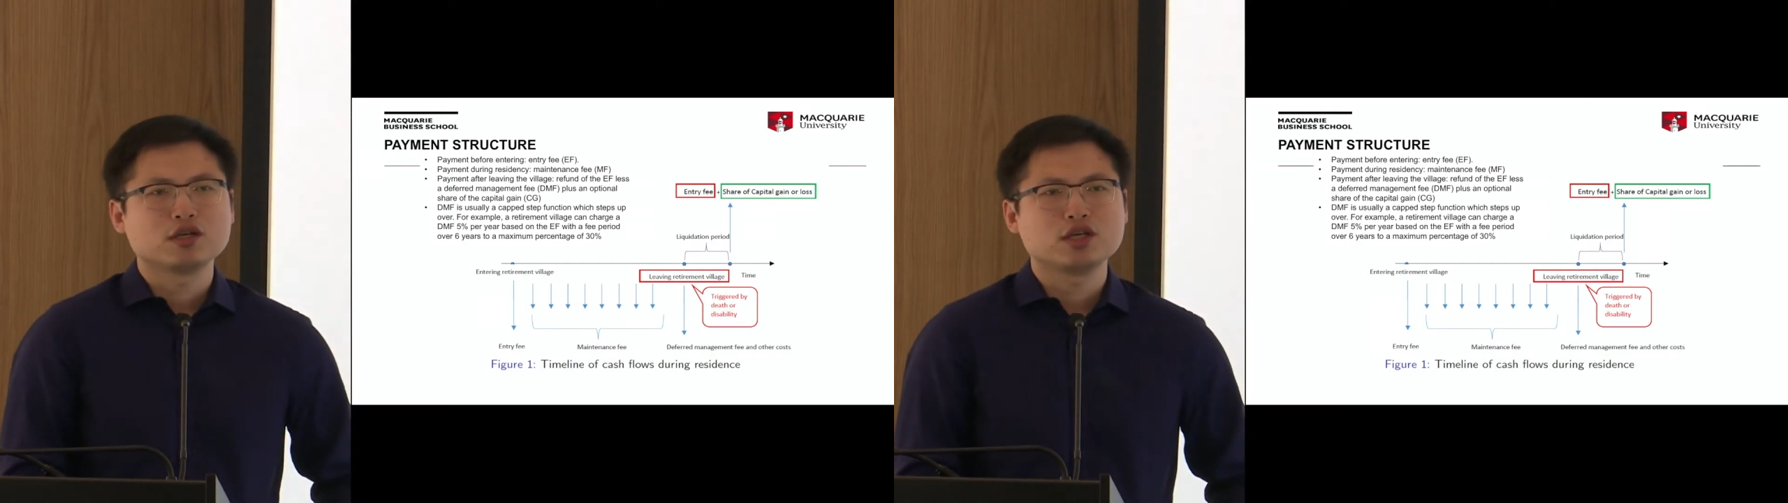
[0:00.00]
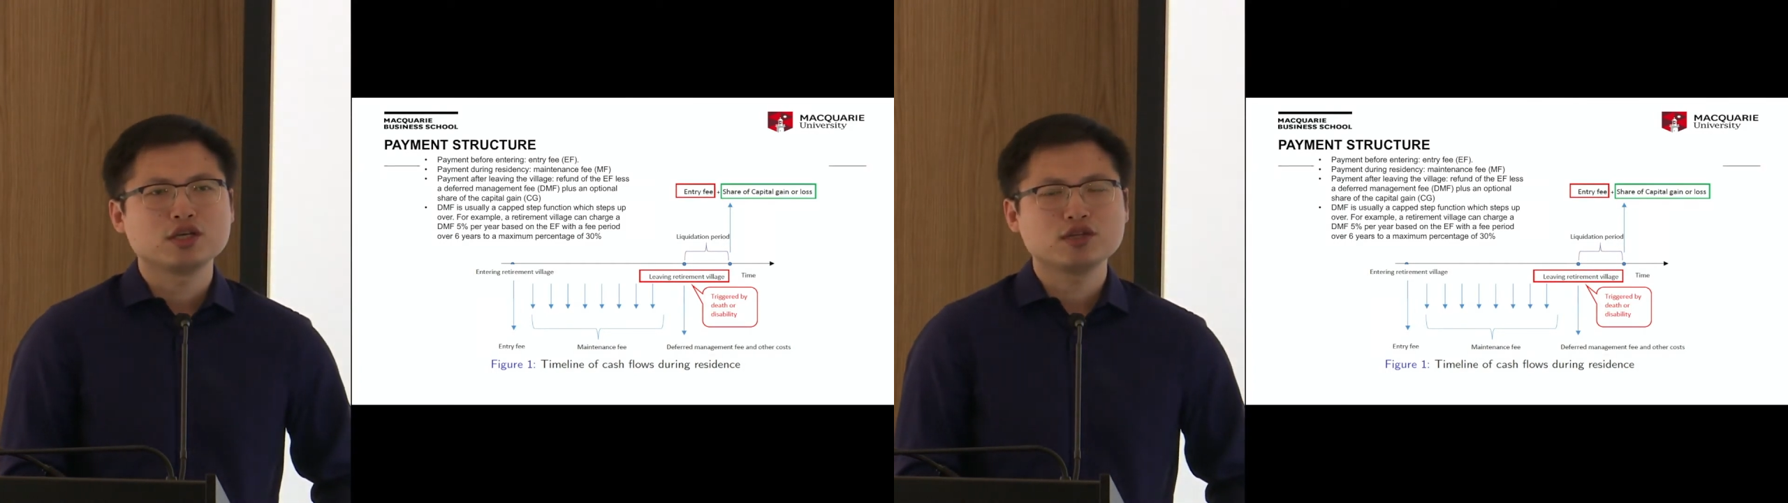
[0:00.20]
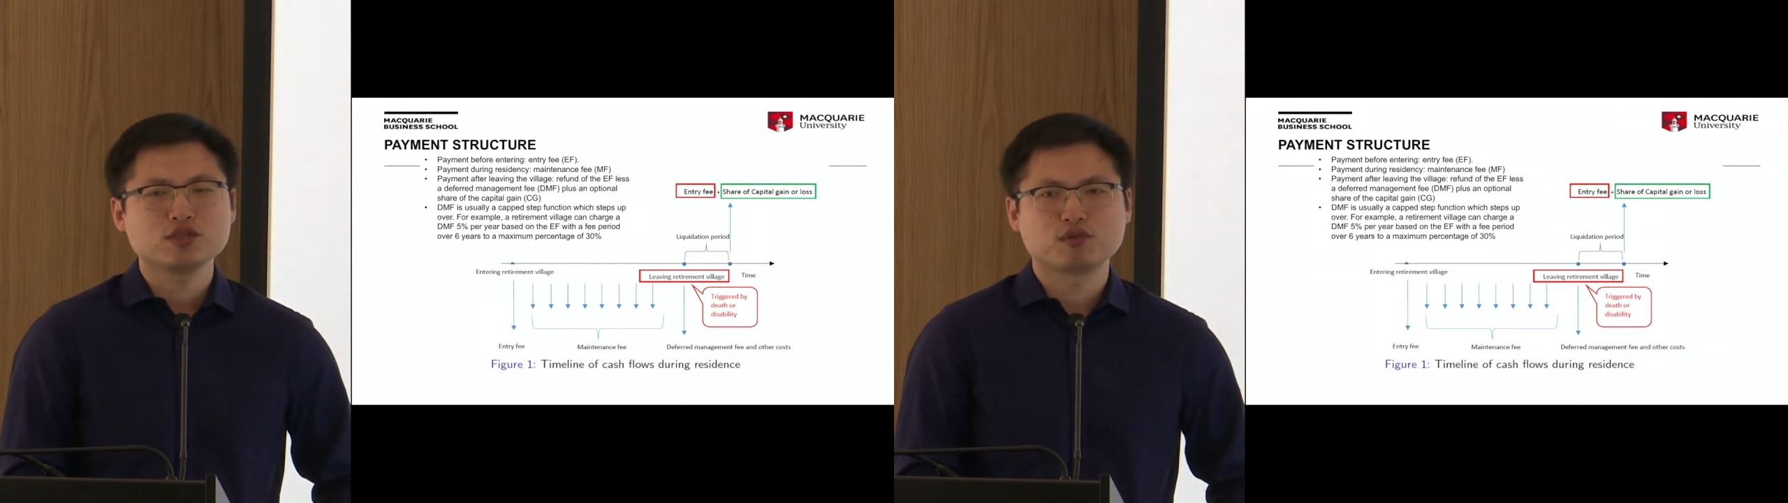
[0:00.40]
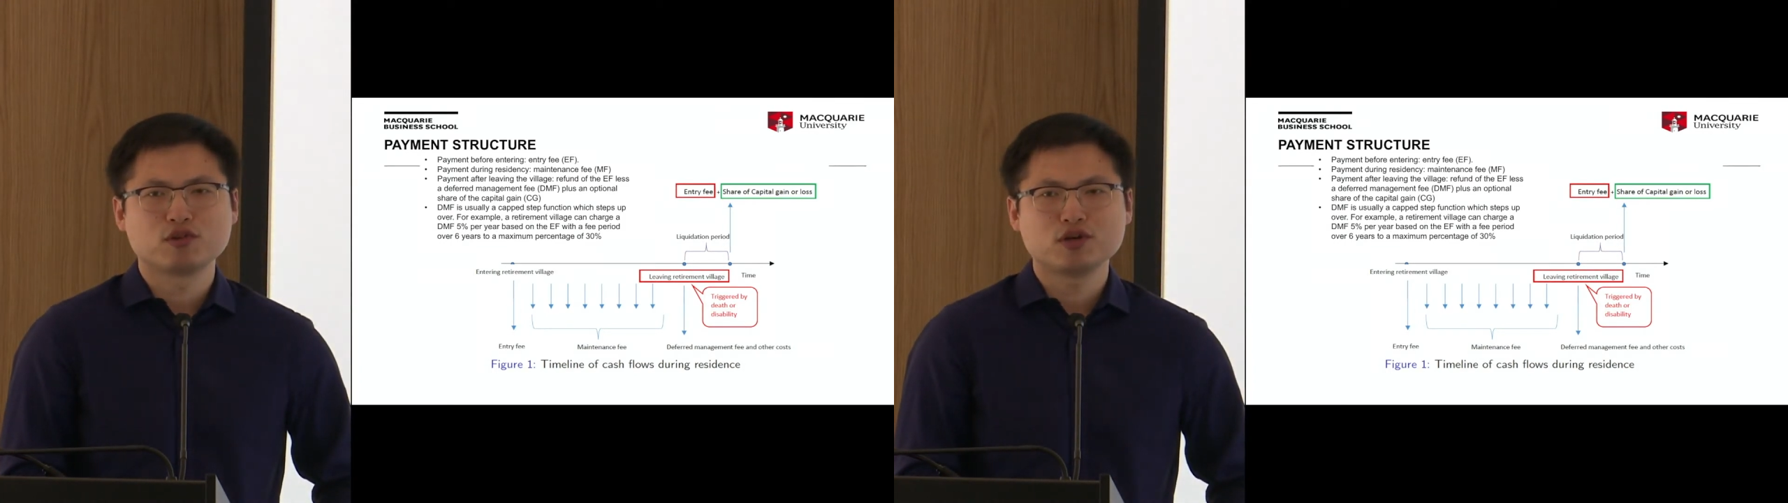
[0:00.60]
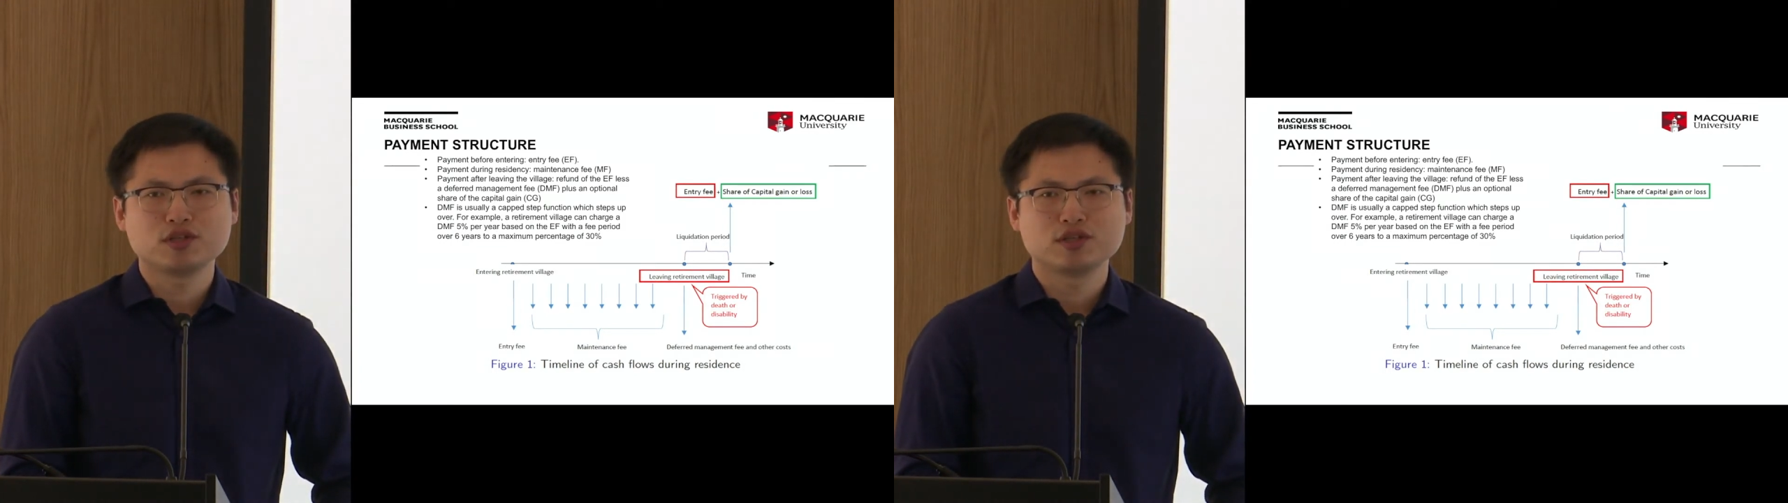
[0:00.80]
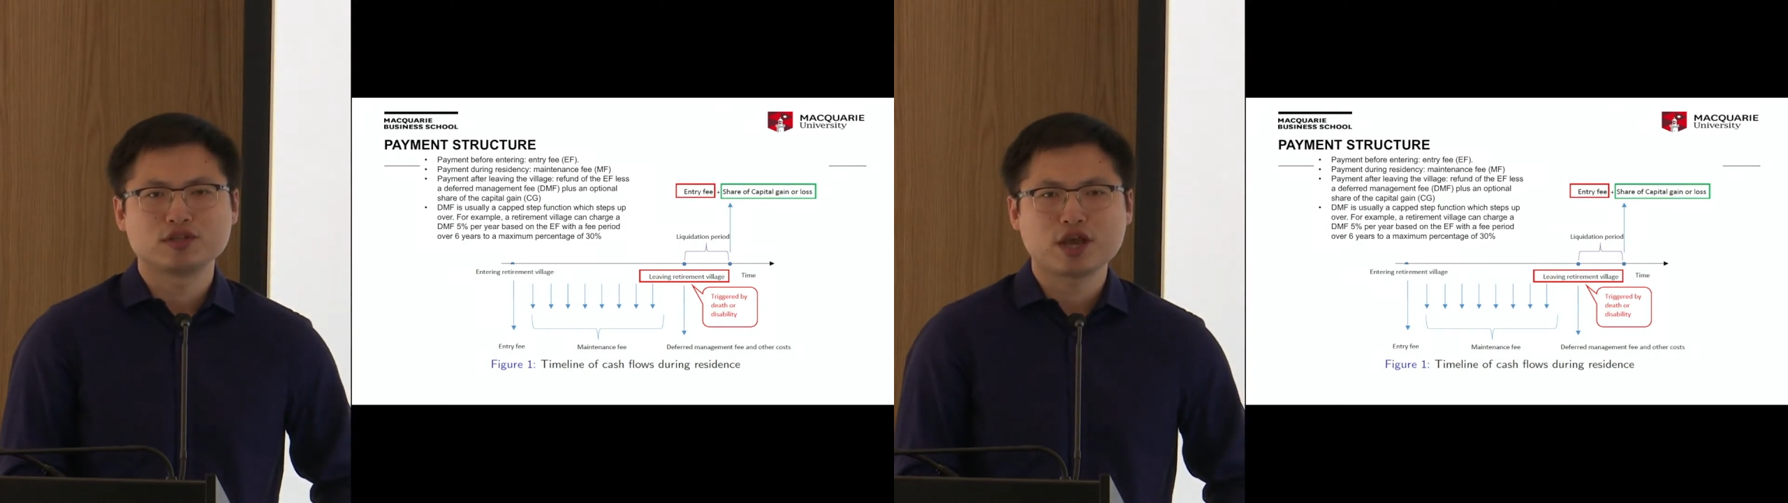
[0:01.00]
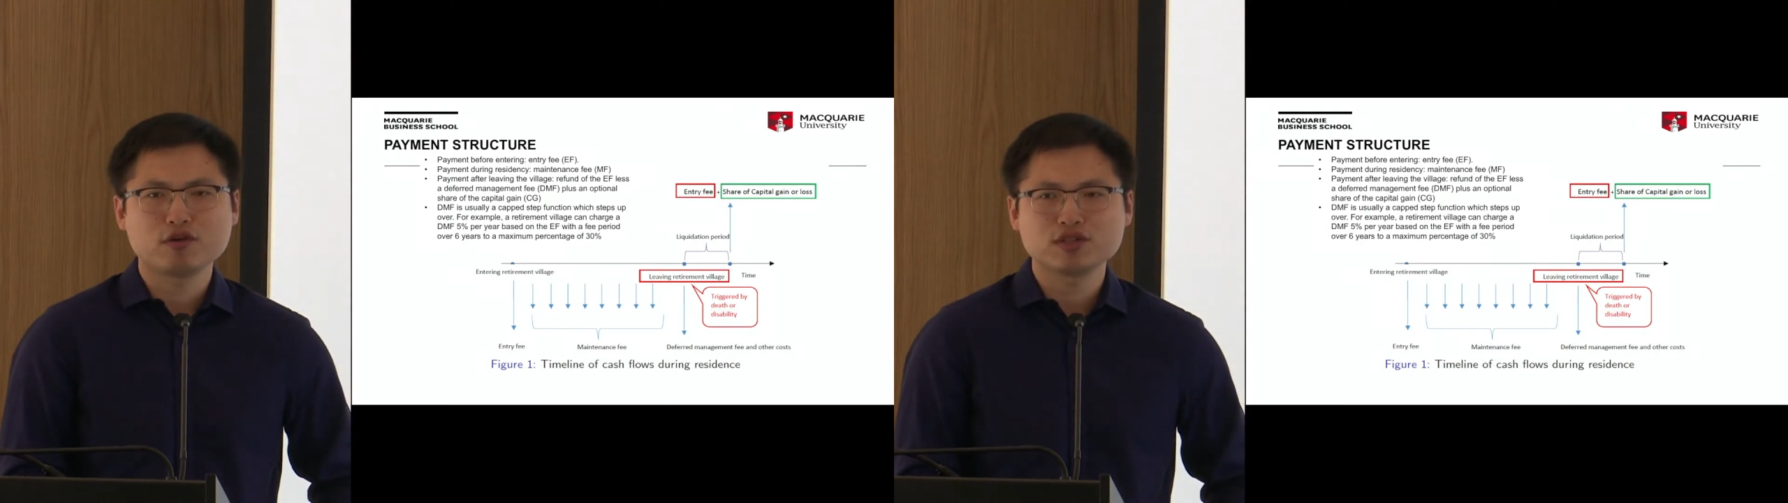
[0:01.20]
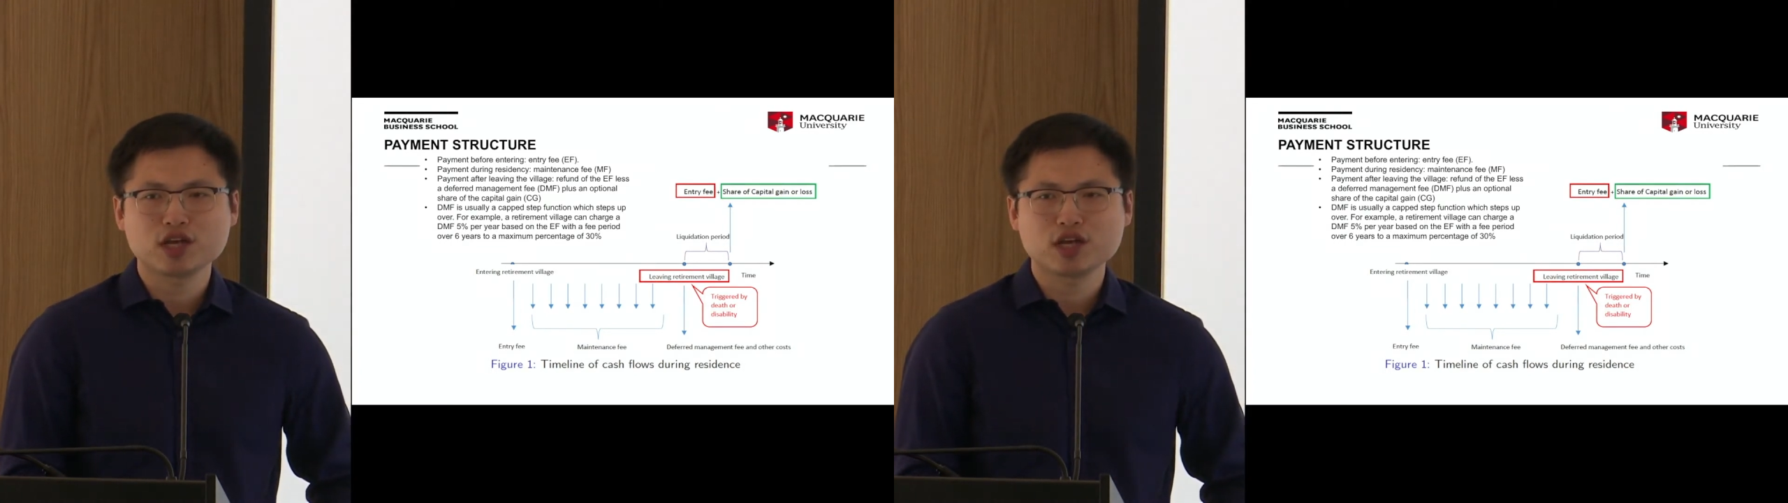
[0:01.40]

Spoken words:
In this plot, the arrow